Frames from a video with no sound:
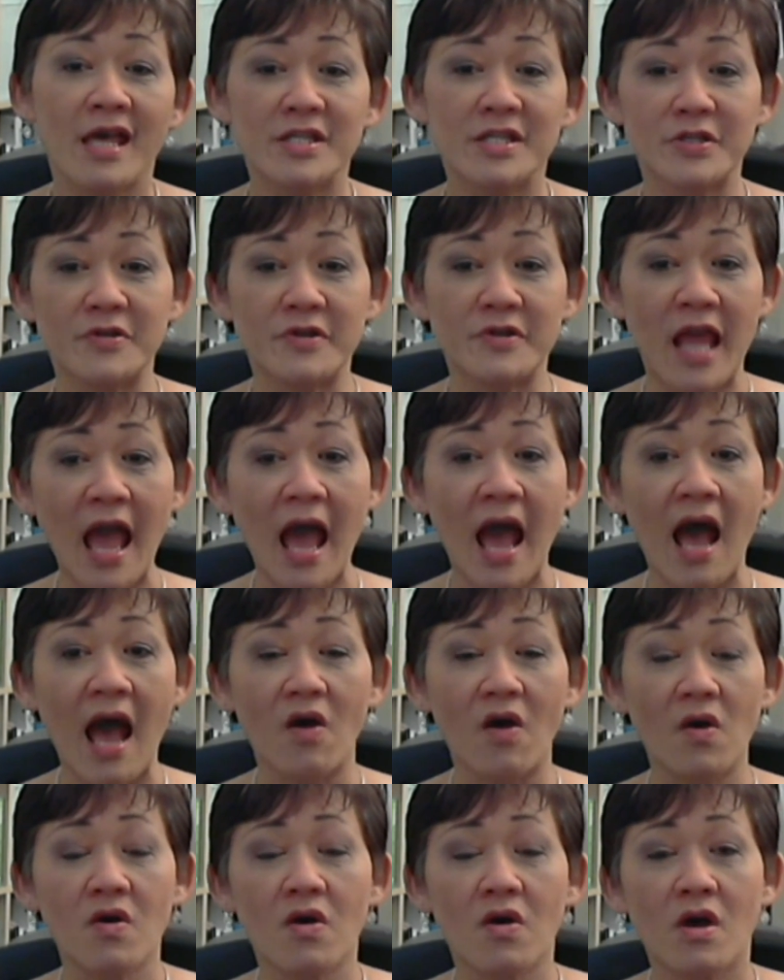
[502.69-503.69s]
So
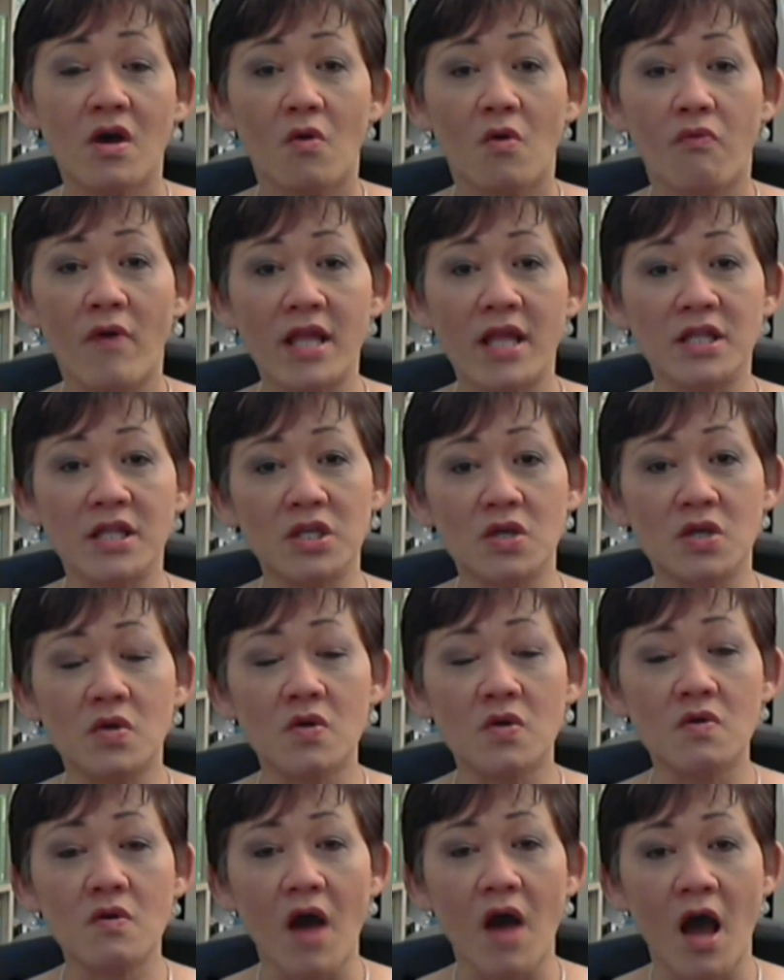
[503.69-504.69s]
now, when
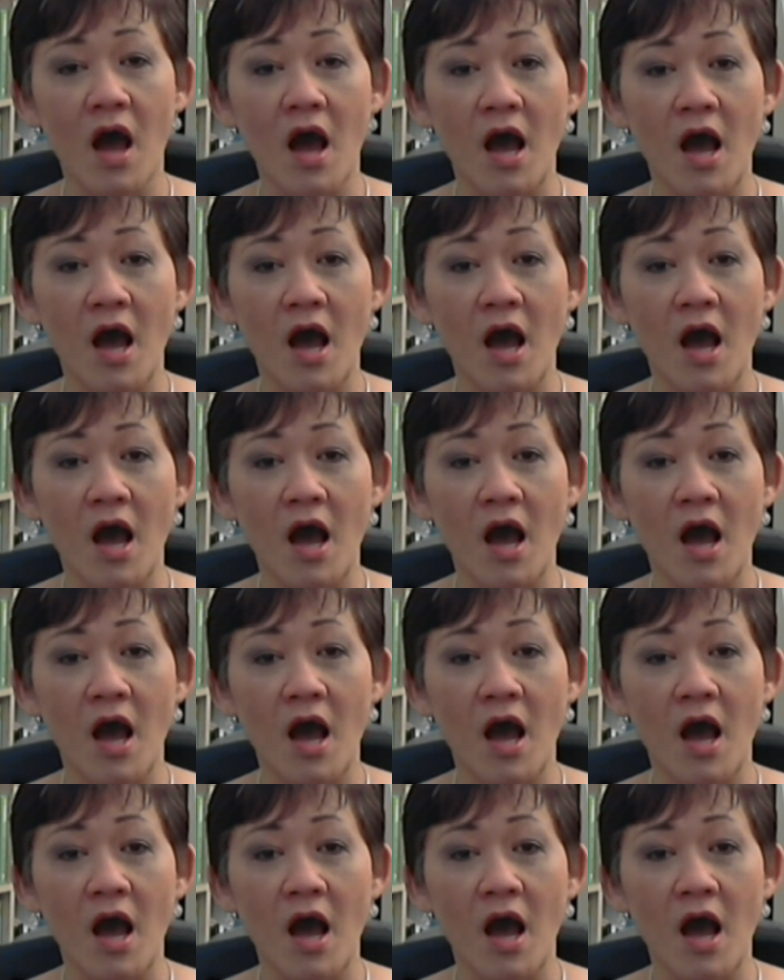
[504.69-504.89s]
you